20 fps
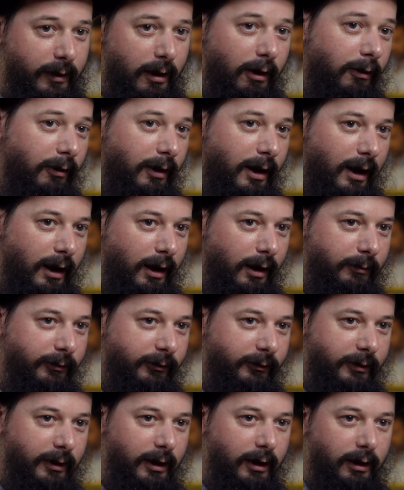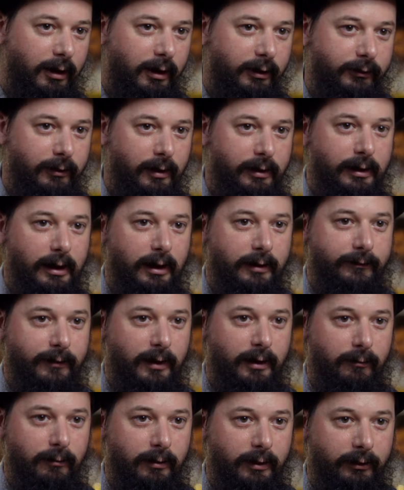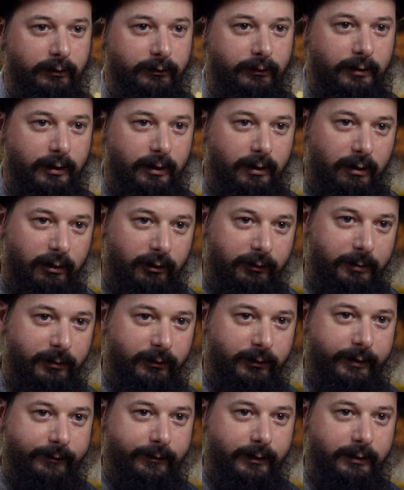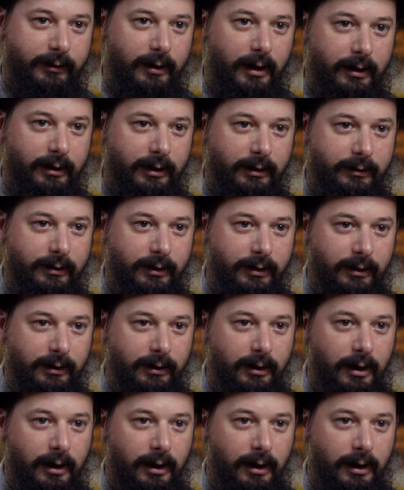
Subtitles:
our labs to identify risks that are specific to IDT,